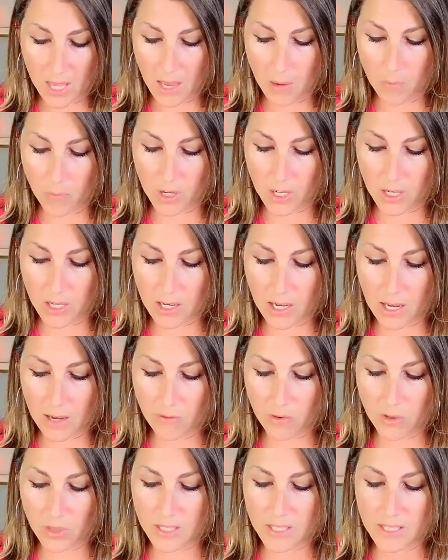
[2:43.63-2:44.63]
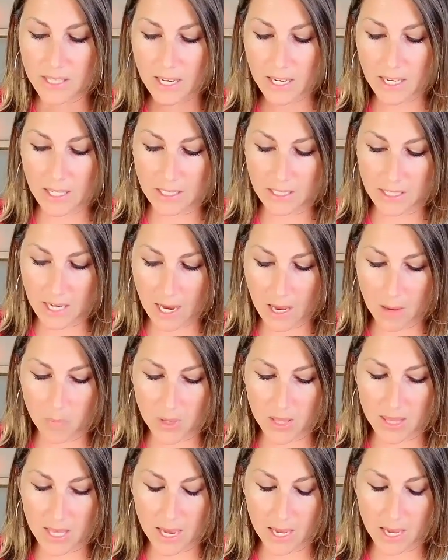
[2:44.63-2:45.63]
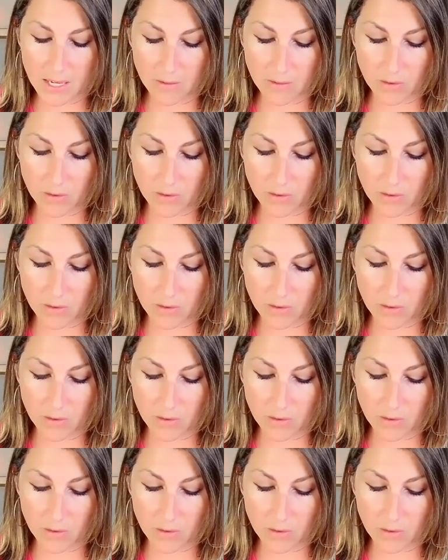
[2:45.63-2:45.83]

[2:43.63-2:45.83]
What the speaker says: and we're going to cover the second type at the end